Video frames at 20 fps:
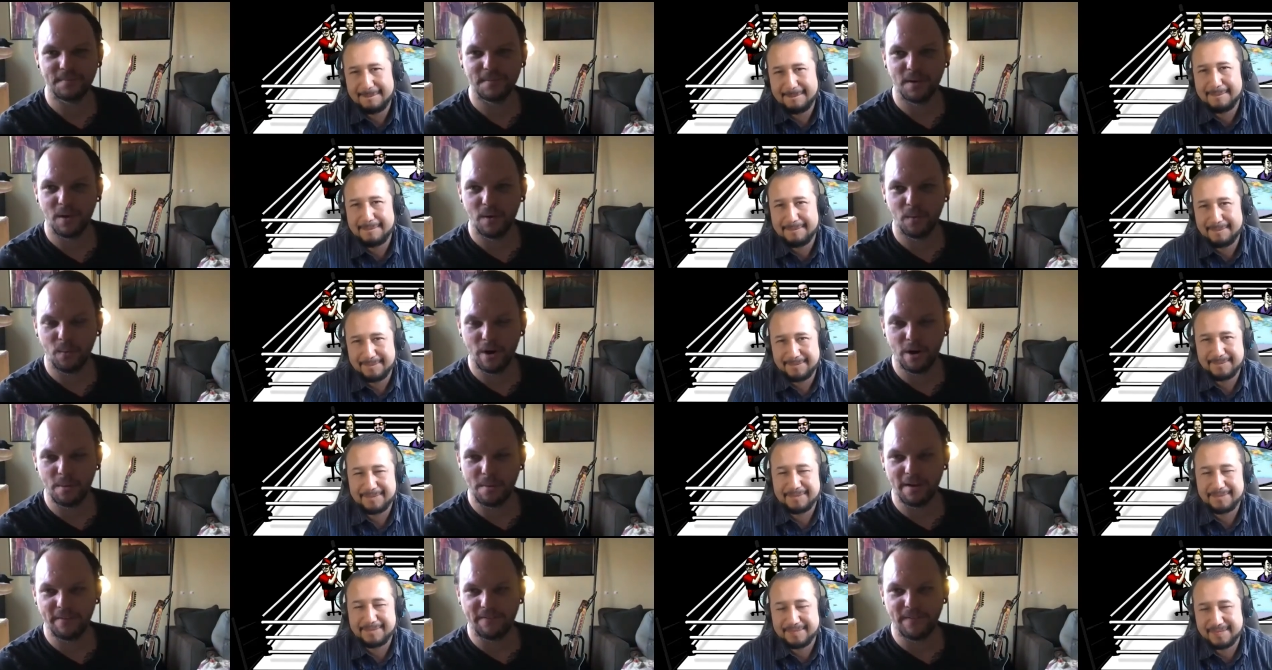Speaker 1: One of my
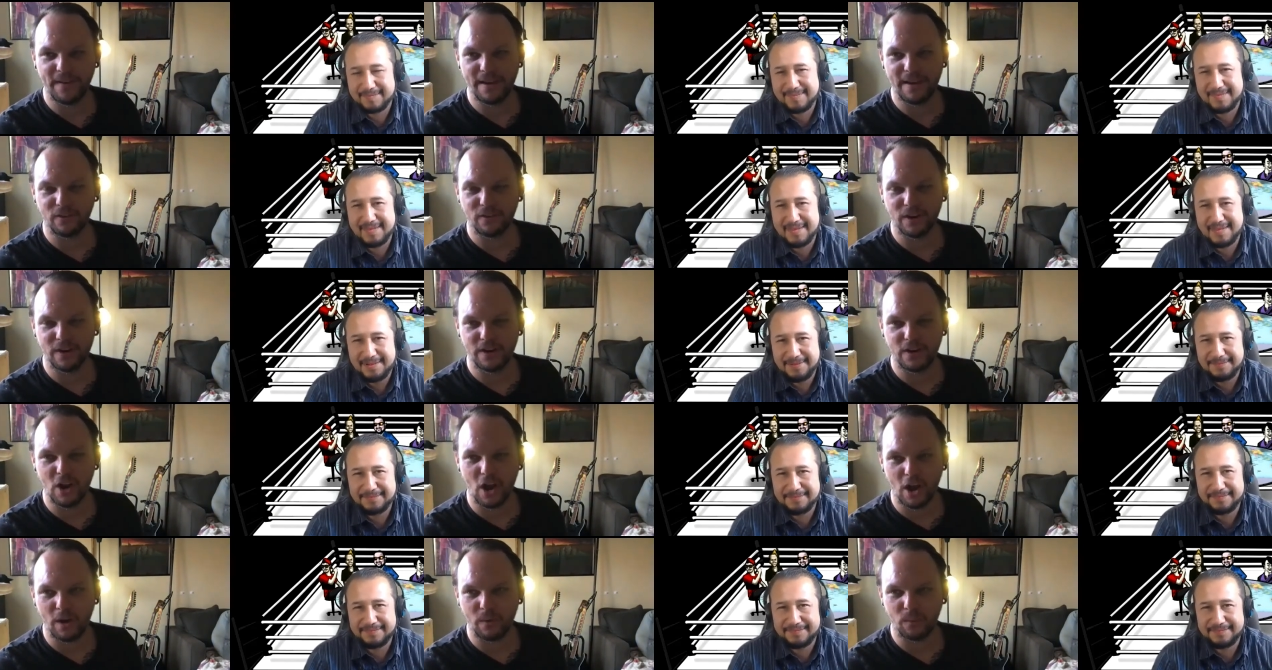favorite
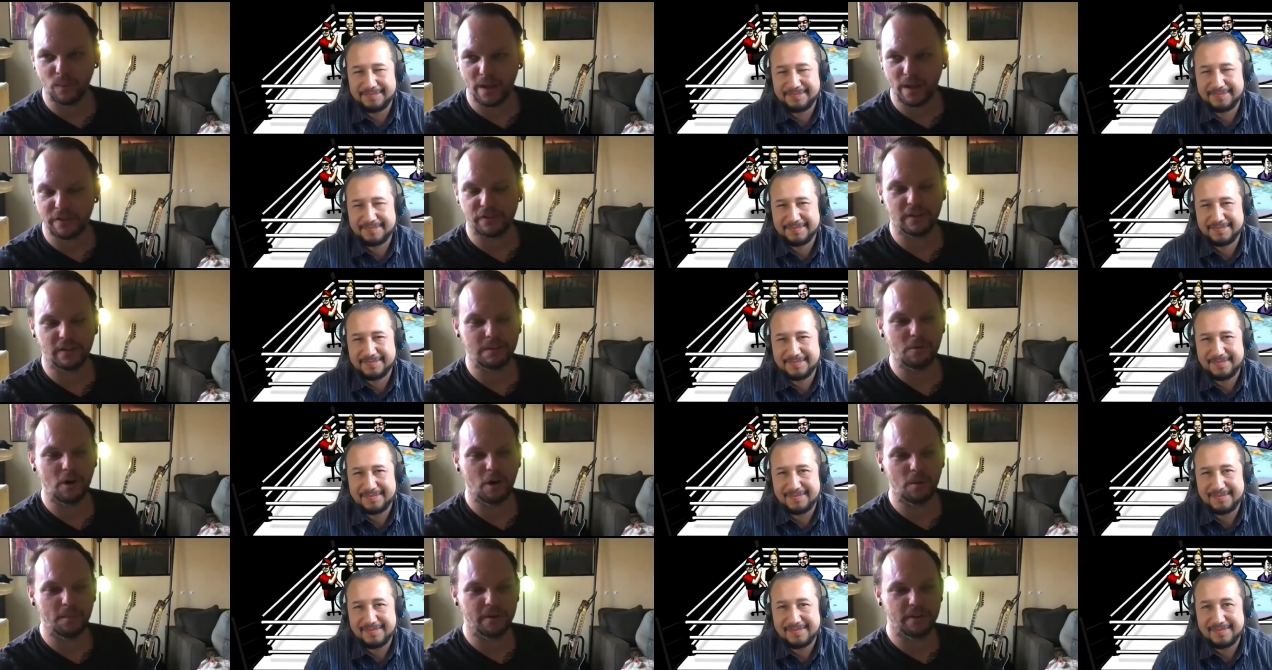non-wrestling
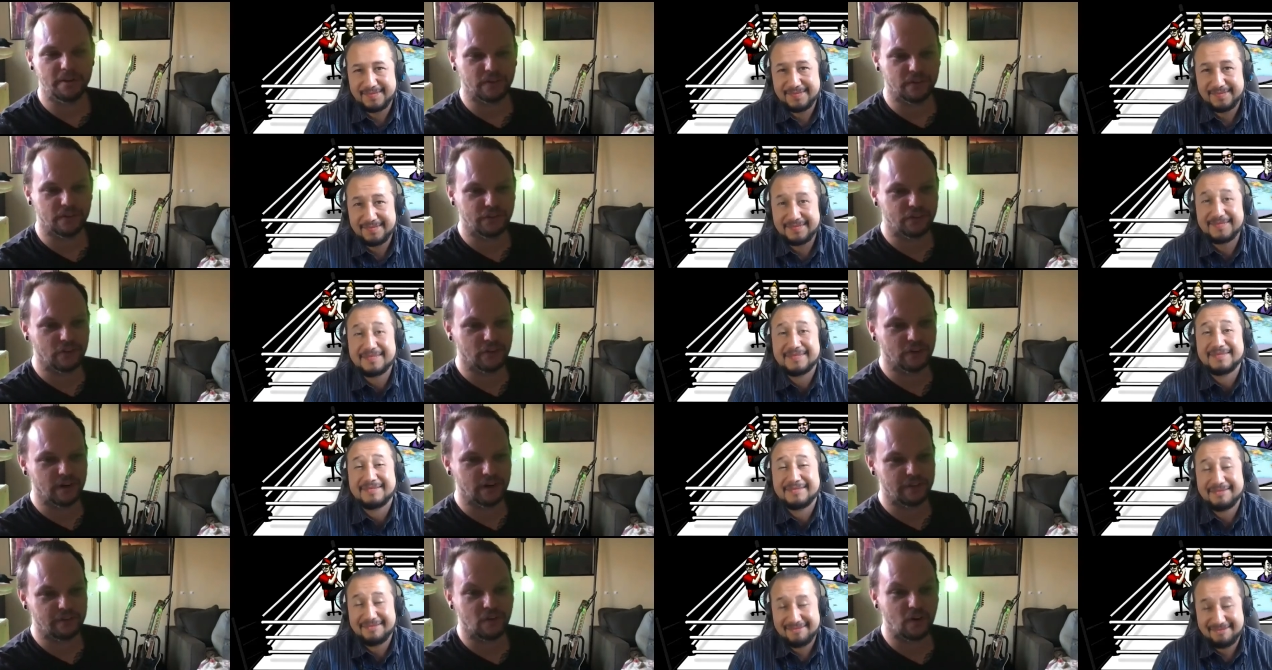moments for sure, as
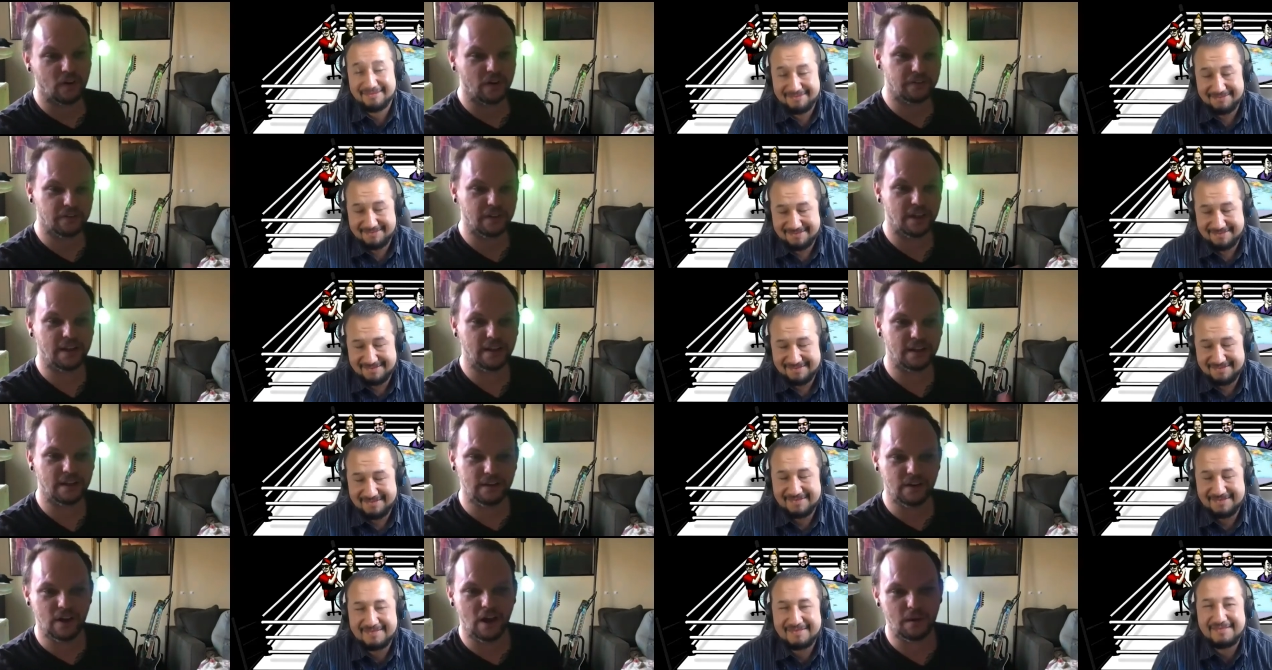far as like a
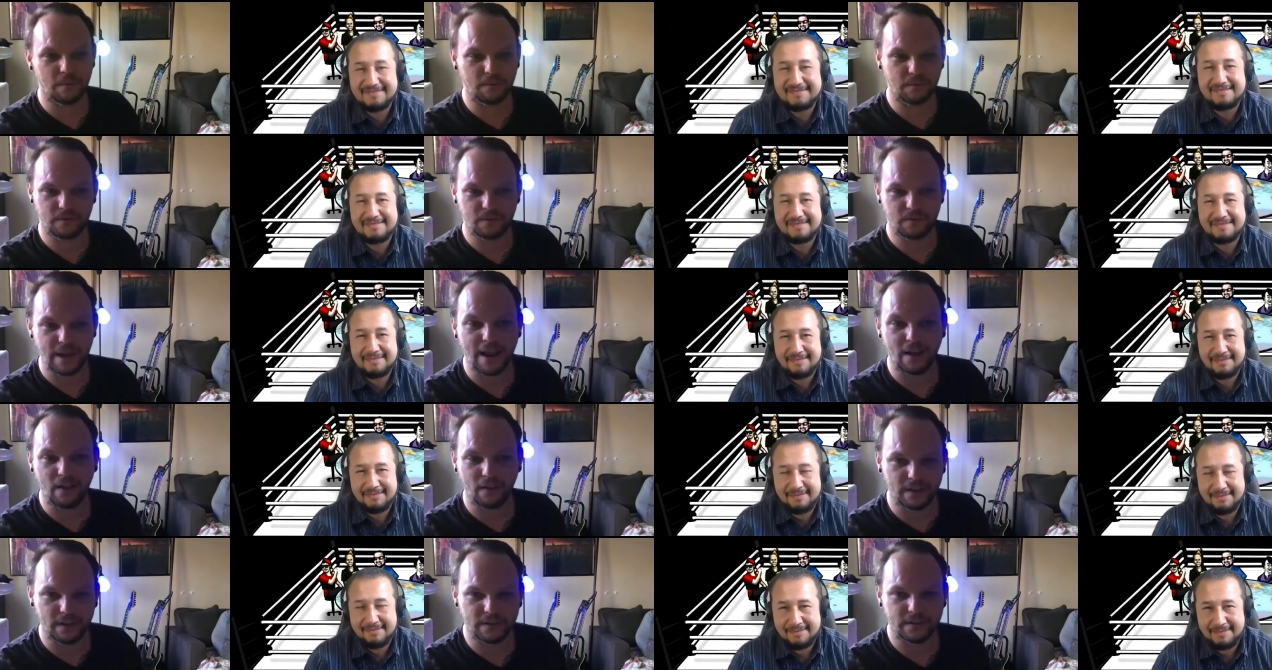
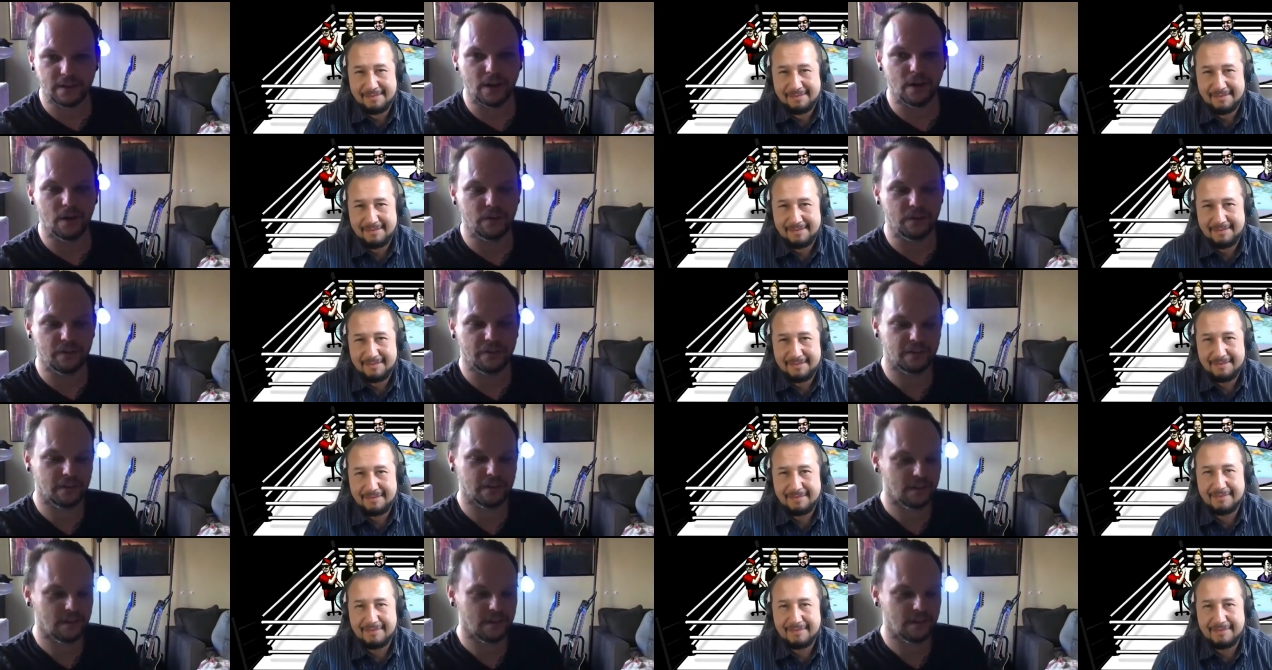non-talent goes.